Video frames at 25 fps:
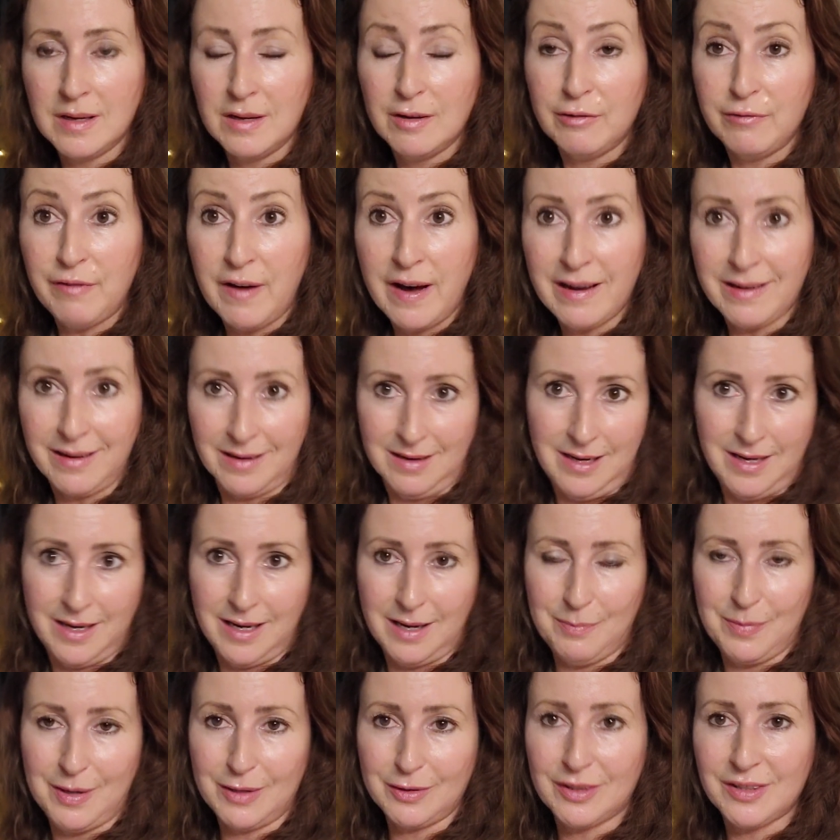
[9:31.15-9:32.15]
finally,
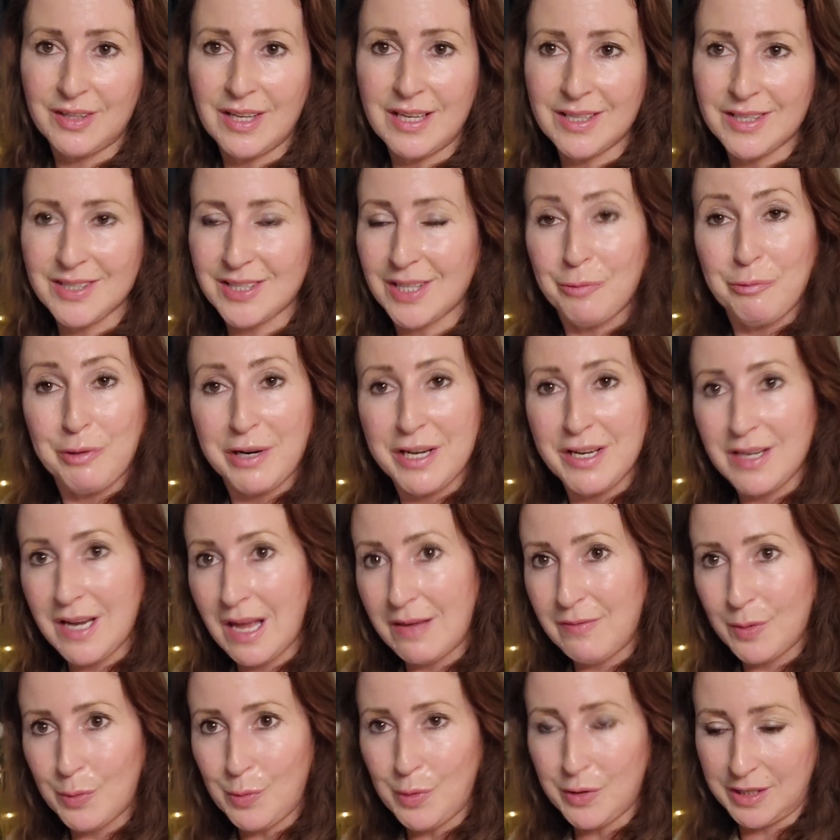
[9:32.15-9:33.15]
about things that we
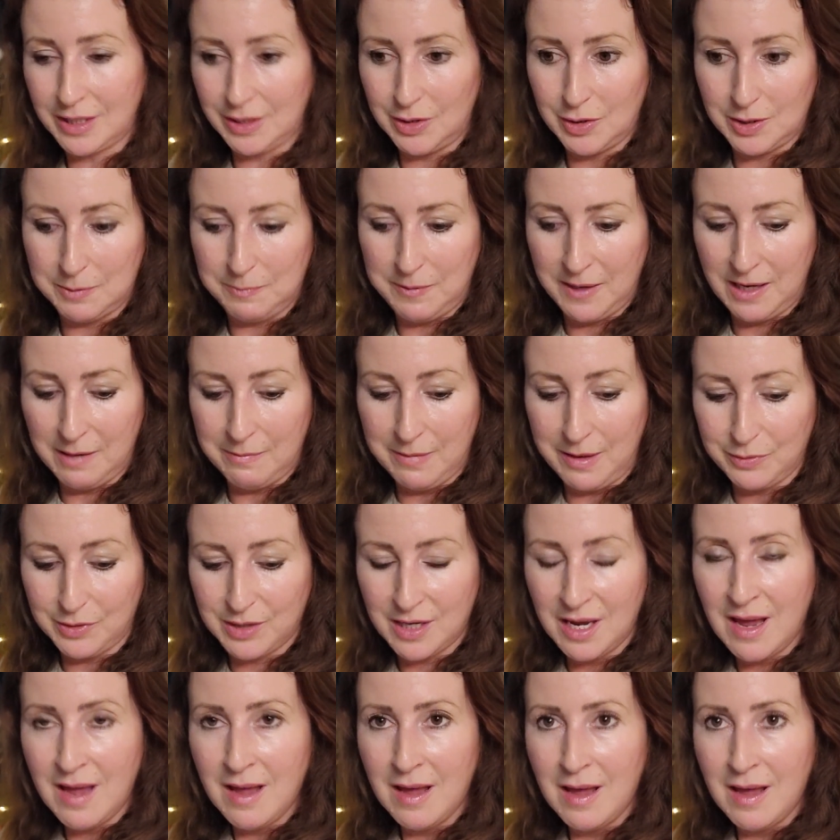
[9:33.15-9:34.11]
never wanted to speak about.